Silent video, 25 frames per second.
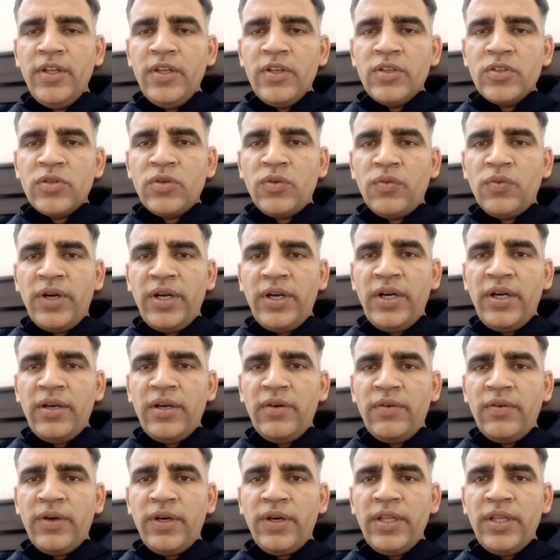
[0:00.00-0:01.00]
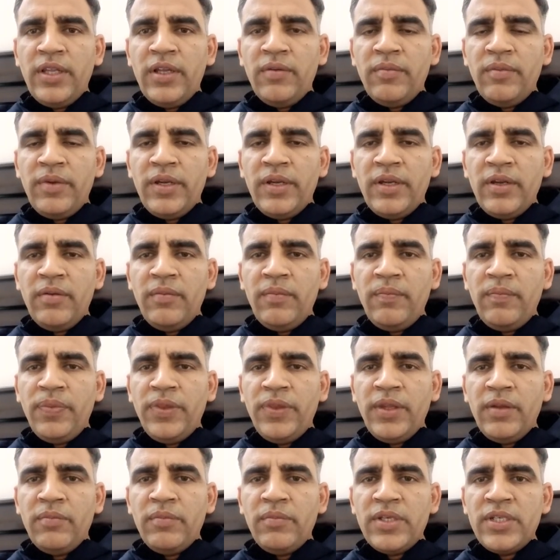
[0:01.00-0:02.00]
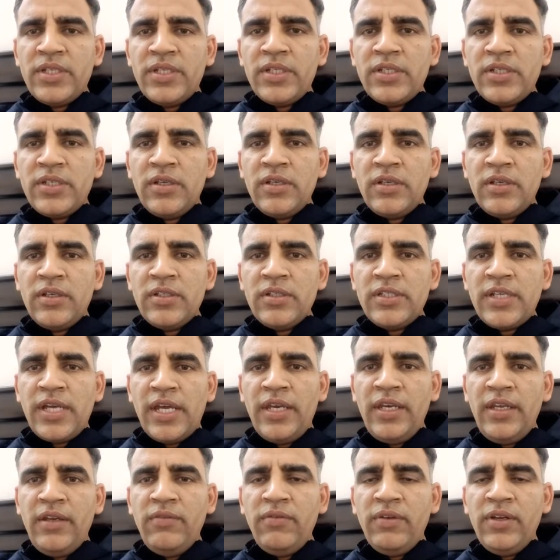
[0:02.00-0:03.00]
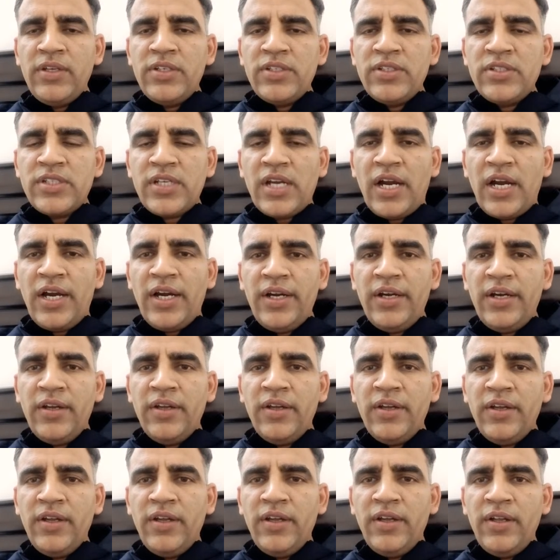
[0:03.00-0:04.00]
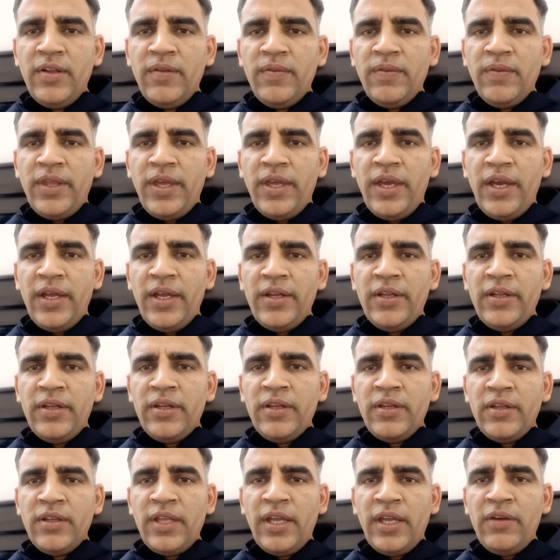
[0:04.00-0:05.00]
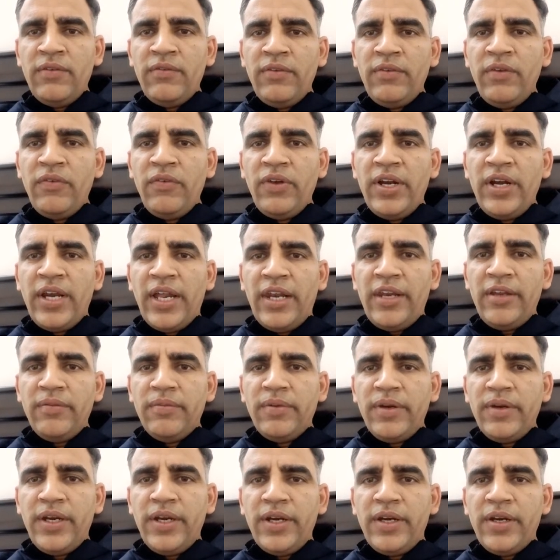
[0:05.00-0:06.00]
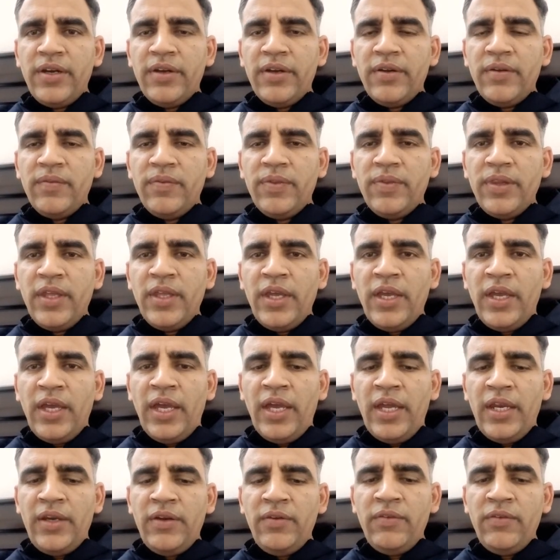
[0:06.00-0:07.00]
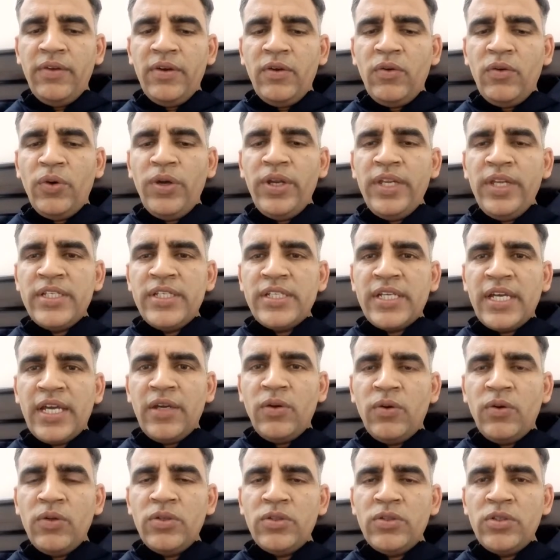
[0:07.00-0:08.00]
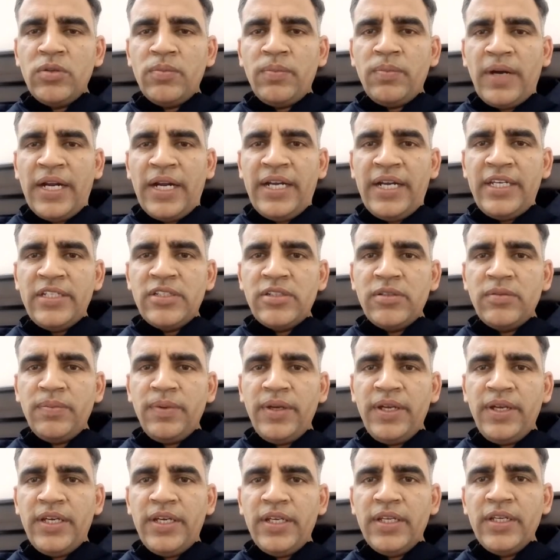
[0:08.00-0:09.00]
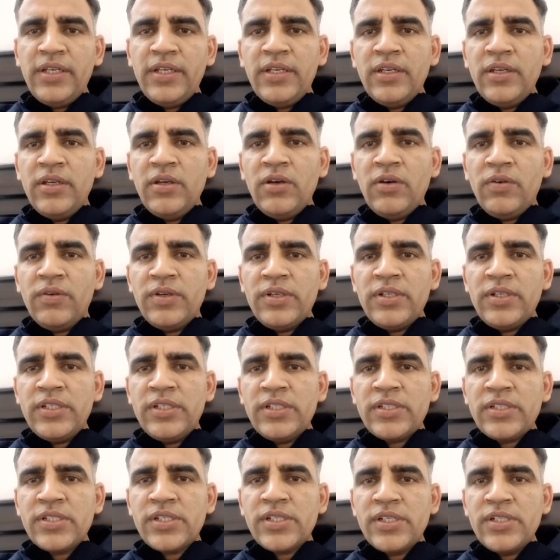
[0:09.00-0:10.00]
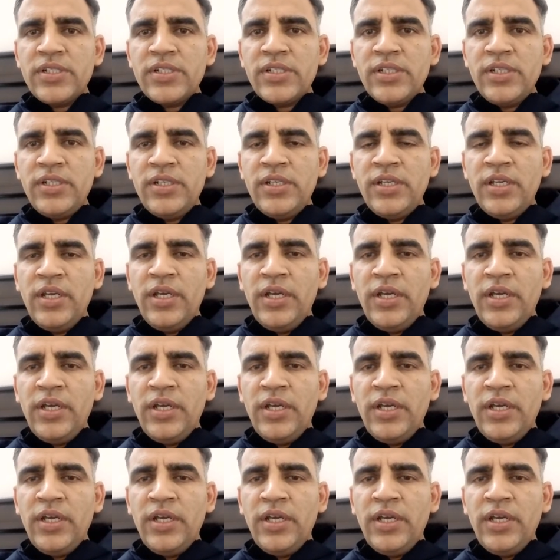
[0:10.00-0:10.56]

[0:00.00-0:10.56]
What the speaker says: So what is the Mr. Sani will start, and then we will deliberate, and even audience can also participate in our discussion.